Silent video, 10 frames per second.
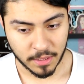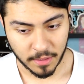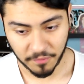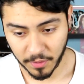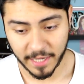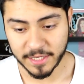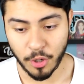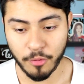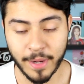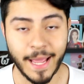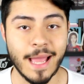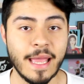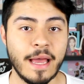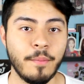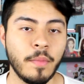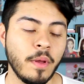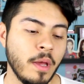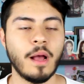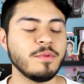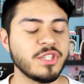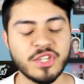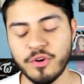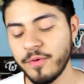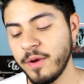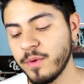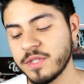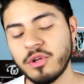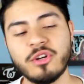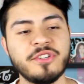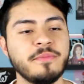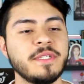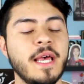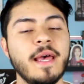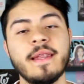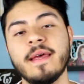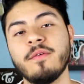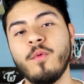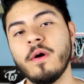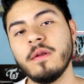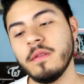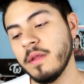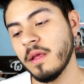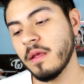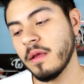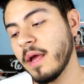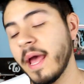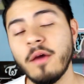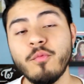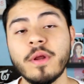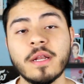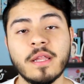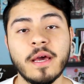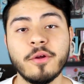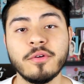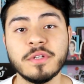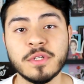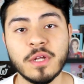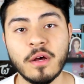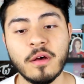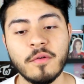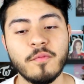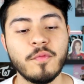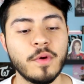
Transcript: if you can't tell already, I am, I'm just gonna read what Starship said and what the handwritten letters of